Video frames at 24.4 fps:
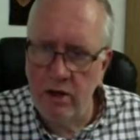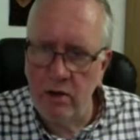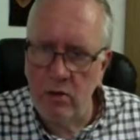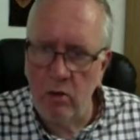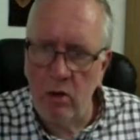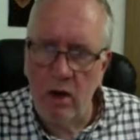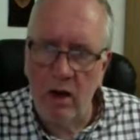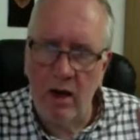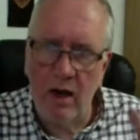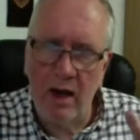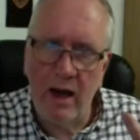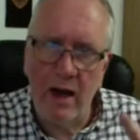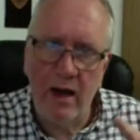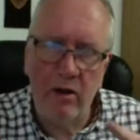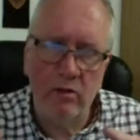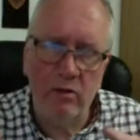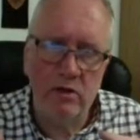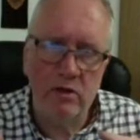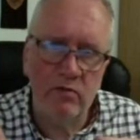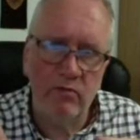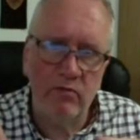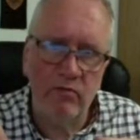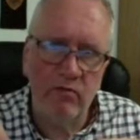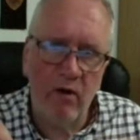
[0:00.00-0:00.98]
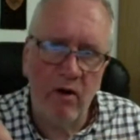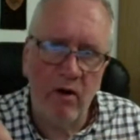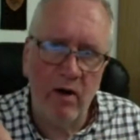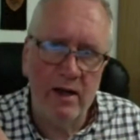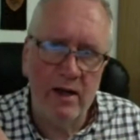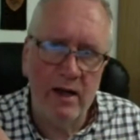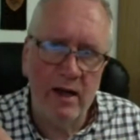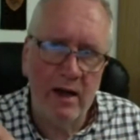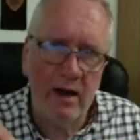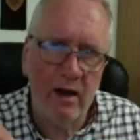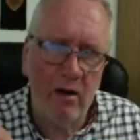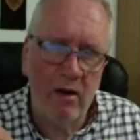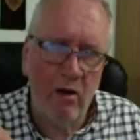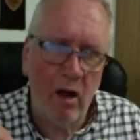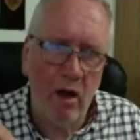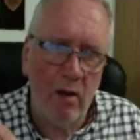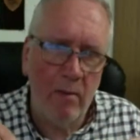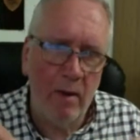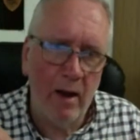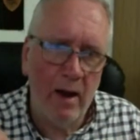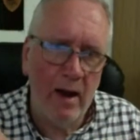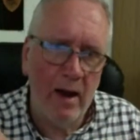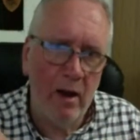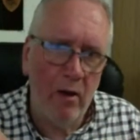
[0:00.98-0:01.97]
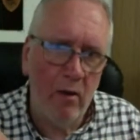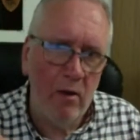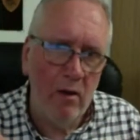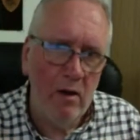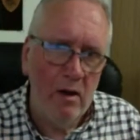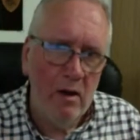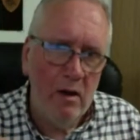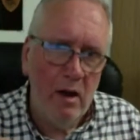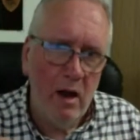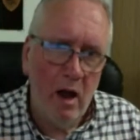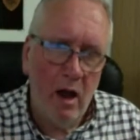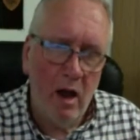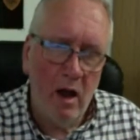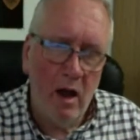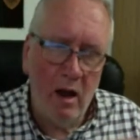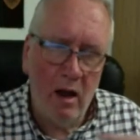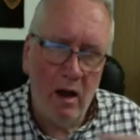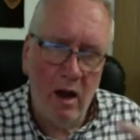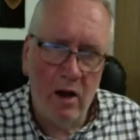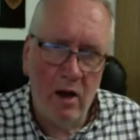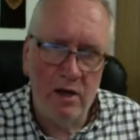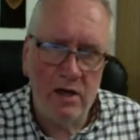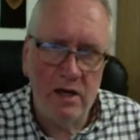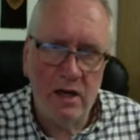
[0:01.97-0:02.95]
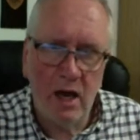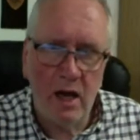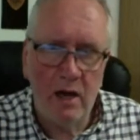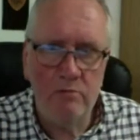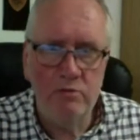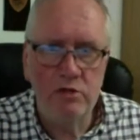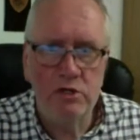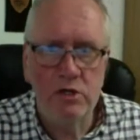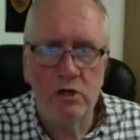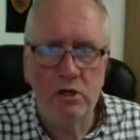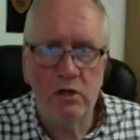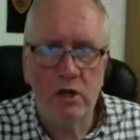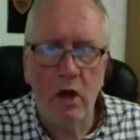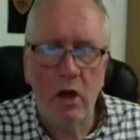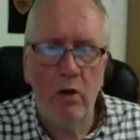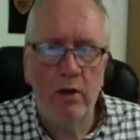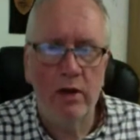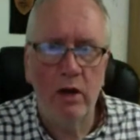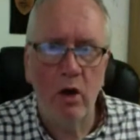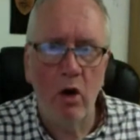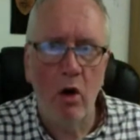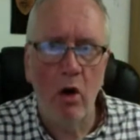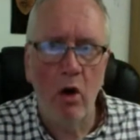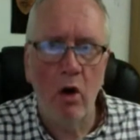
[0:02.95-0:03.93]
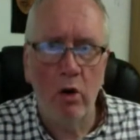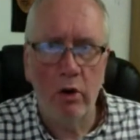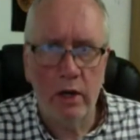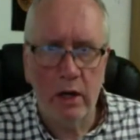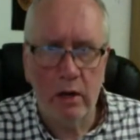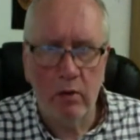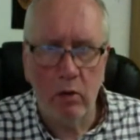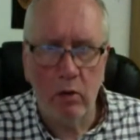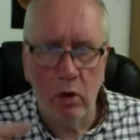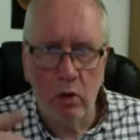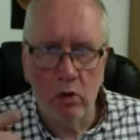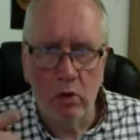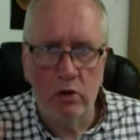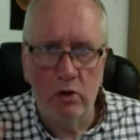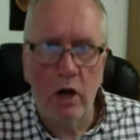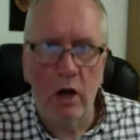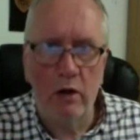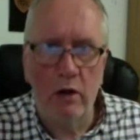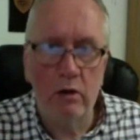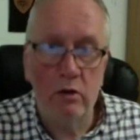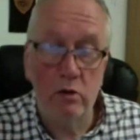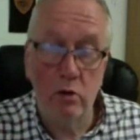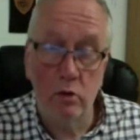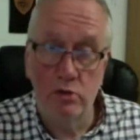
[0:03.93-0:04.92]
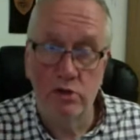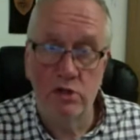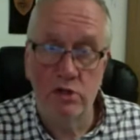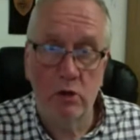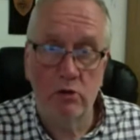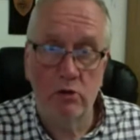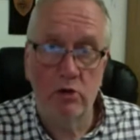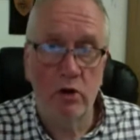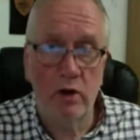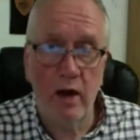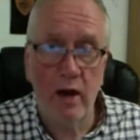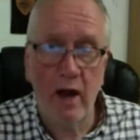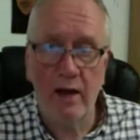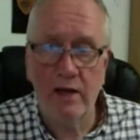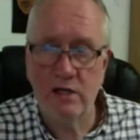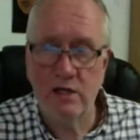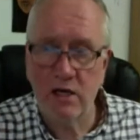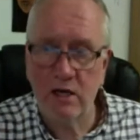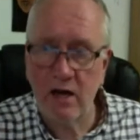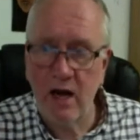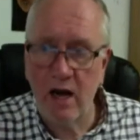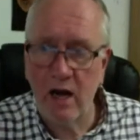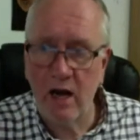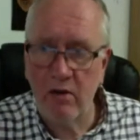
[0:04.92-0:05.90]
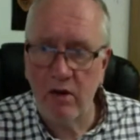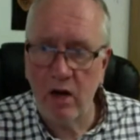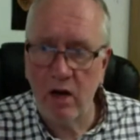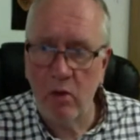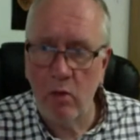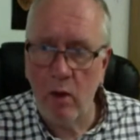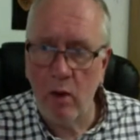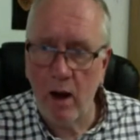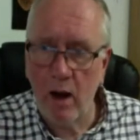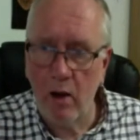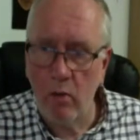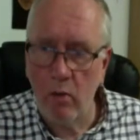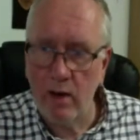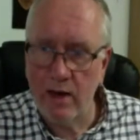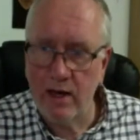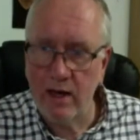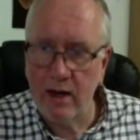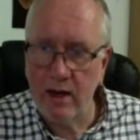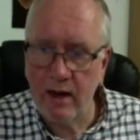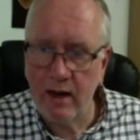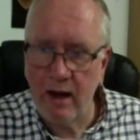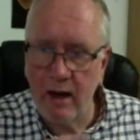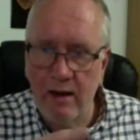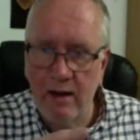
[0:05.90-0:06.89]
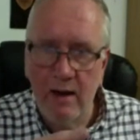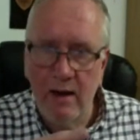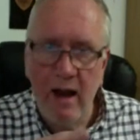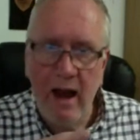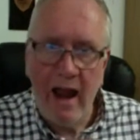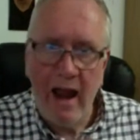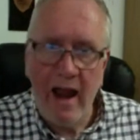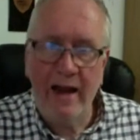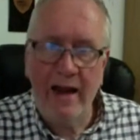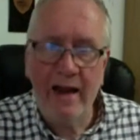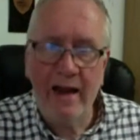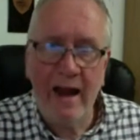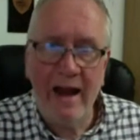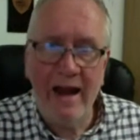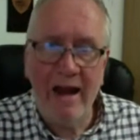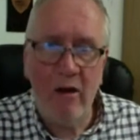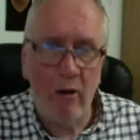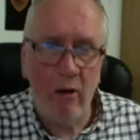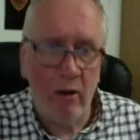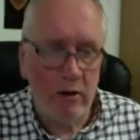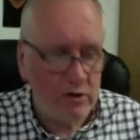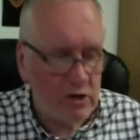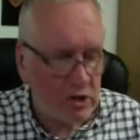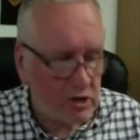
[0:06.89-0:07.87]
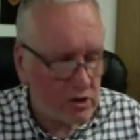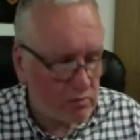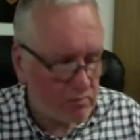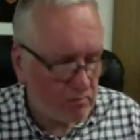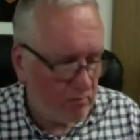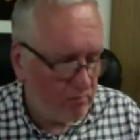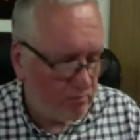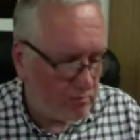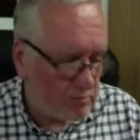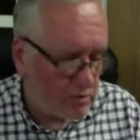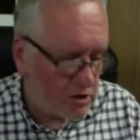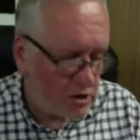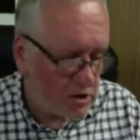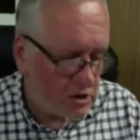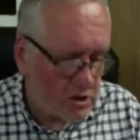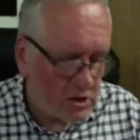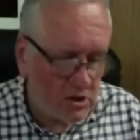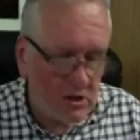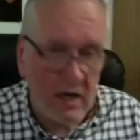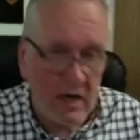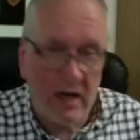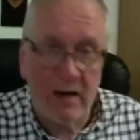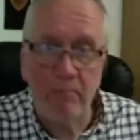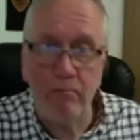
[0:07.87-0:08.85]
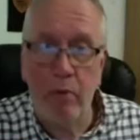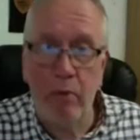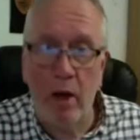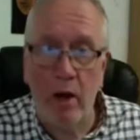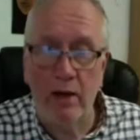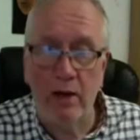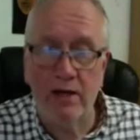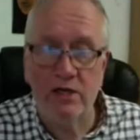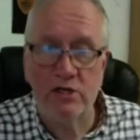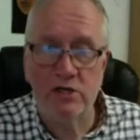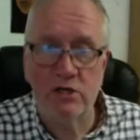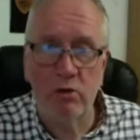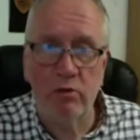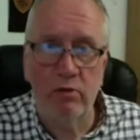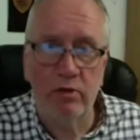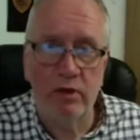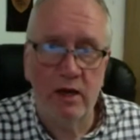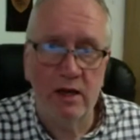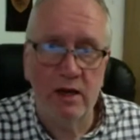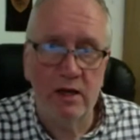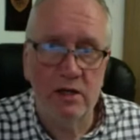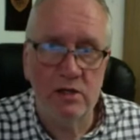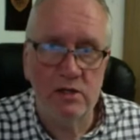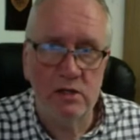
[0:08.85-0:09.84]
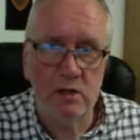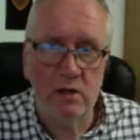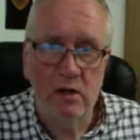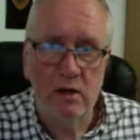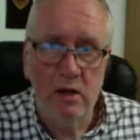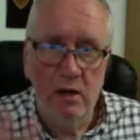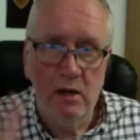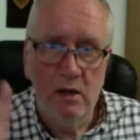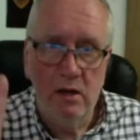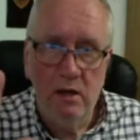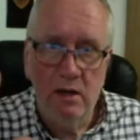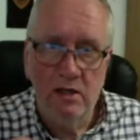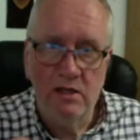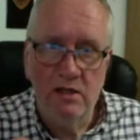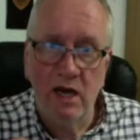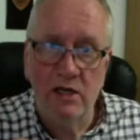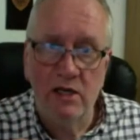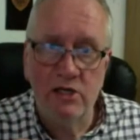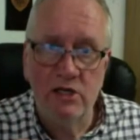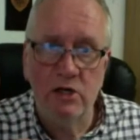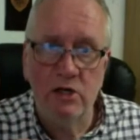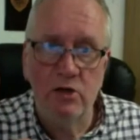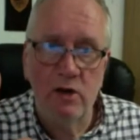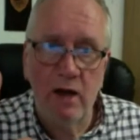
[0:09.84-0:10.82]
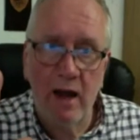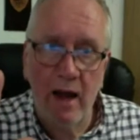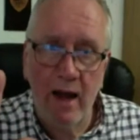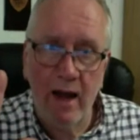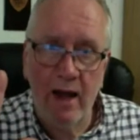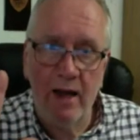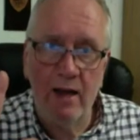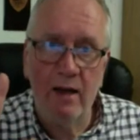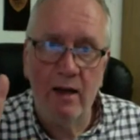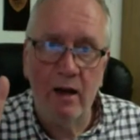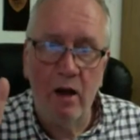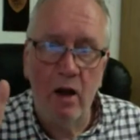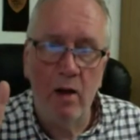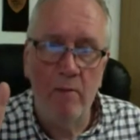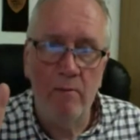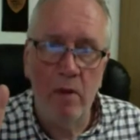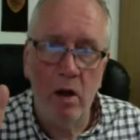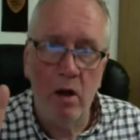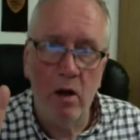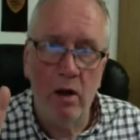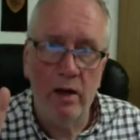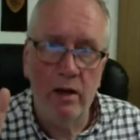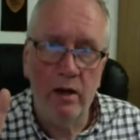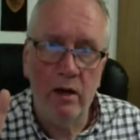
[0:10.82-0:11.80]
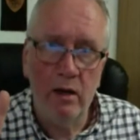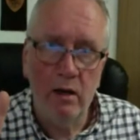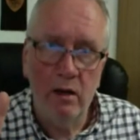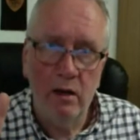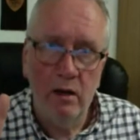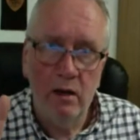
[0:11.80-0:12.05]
It will allow you to find out about Lardy games that are going on. It will also create an area where we can hang out and just stick pikes on things and tattoo your hand like mine.